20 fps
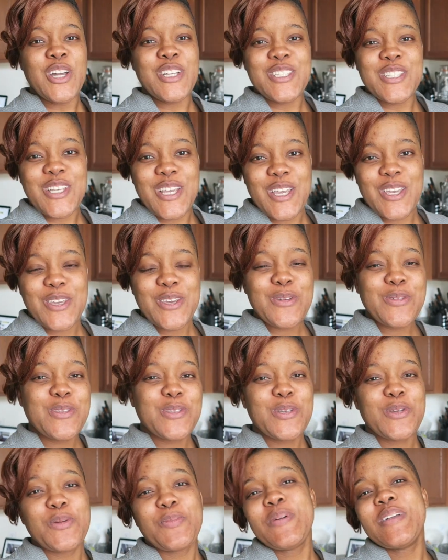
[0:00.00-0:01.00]
Good day,
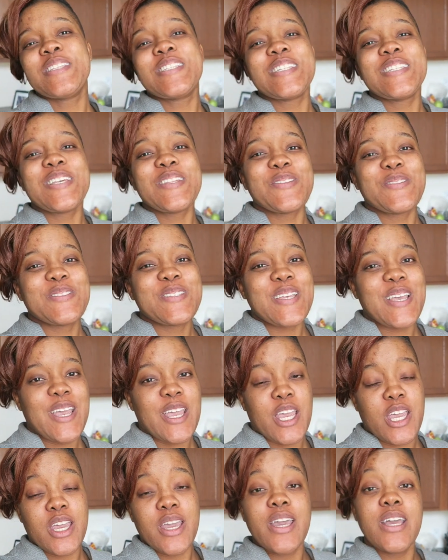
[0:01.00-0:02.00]
YouTube. It's another
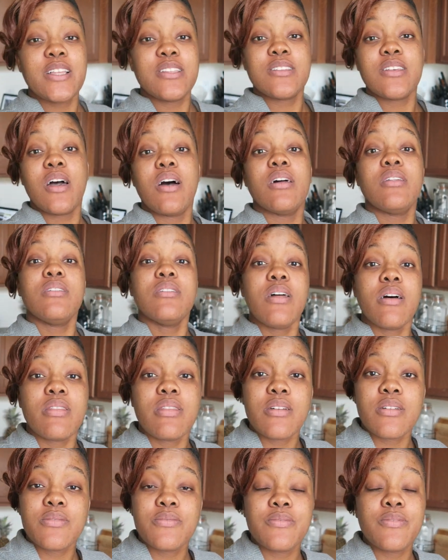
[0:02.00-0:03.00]
day. It's
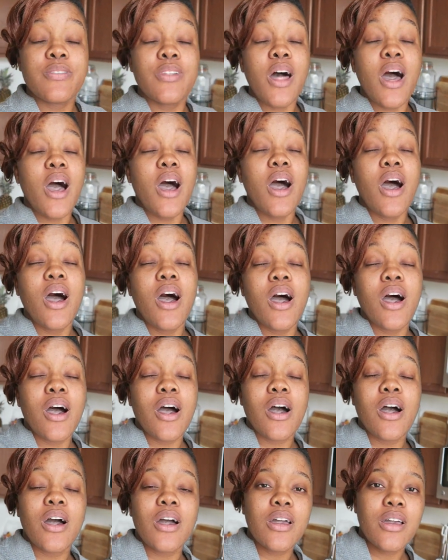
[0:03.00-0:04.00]
another
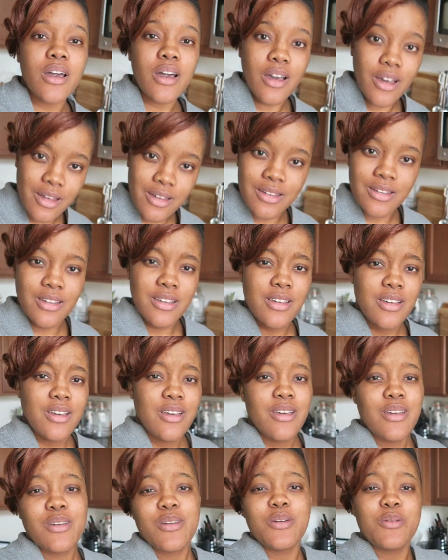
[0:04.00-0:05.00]
vlog.
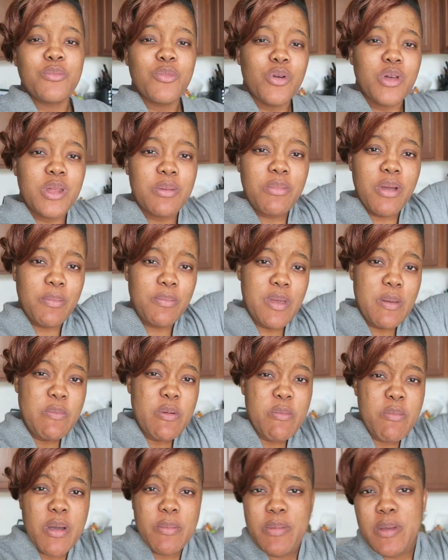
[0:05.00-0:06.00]
Good morning, my
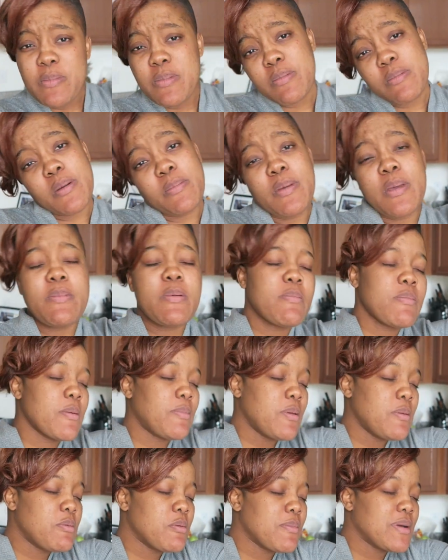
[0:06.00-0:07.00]
people, my people, my people, my
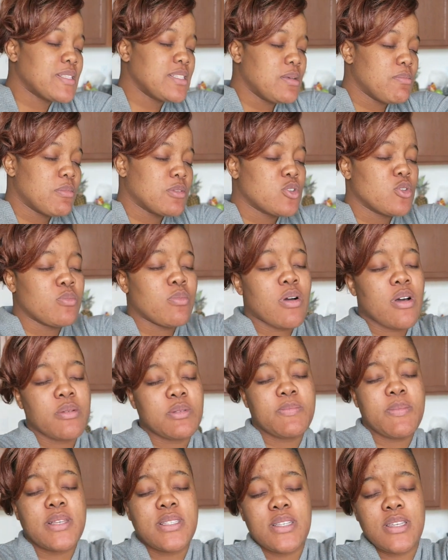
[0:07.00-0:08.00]
people, my team, of two
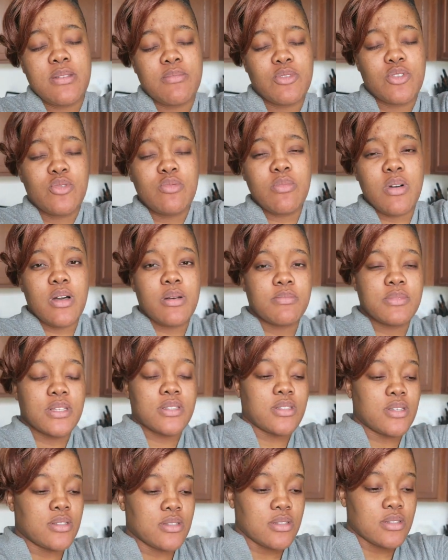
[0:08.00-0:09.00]
moms, my team, two moms. My
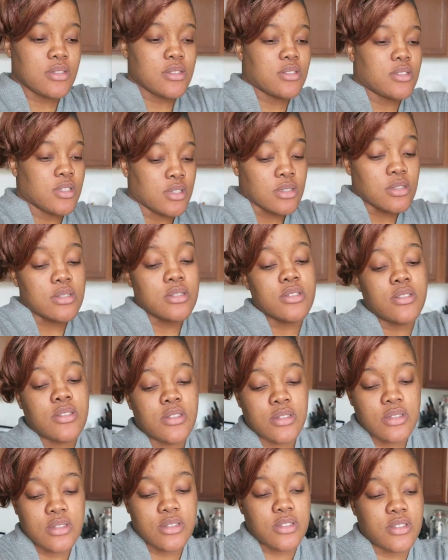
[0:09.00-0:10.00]
team, two
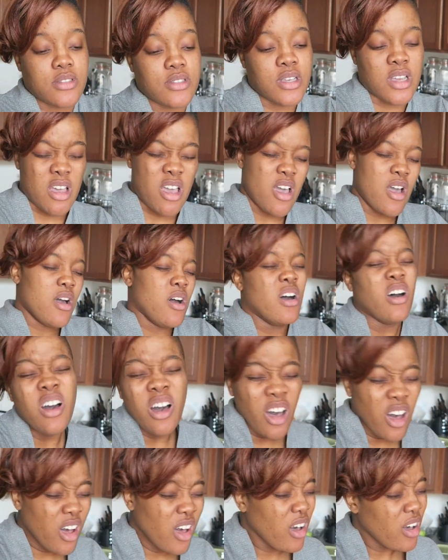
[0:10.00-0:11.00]

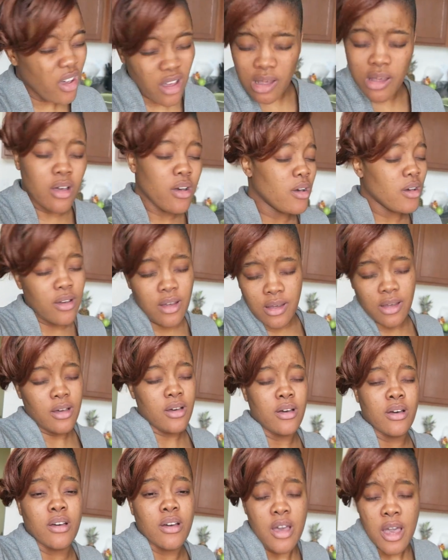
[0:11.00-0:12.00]

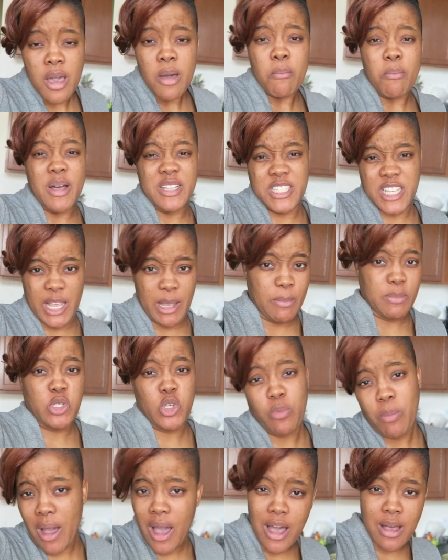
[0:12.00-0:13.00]
moms, my team,
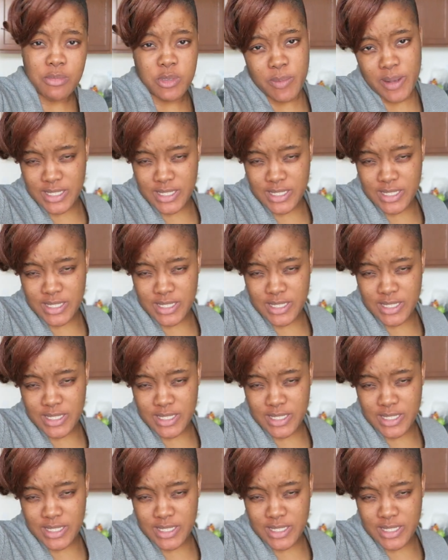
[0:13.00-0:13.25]
two moms.